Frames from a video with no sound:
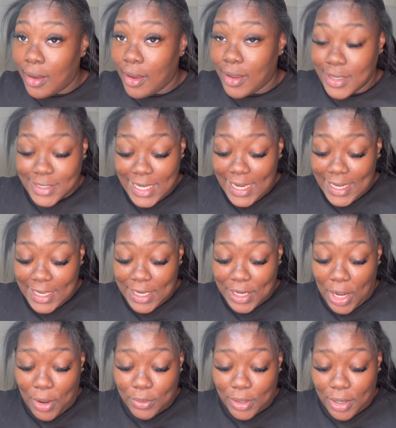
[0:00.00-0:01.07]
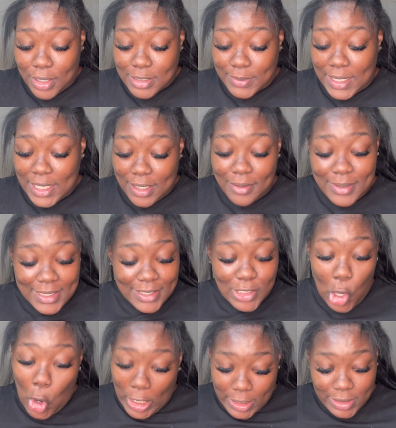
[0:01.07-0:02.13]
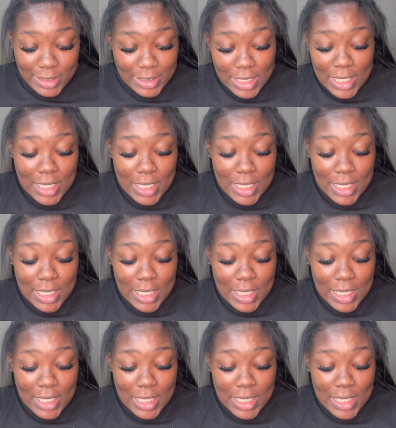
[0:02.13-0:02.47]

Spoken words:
Cause lately, you know, the girls been eating up these sides.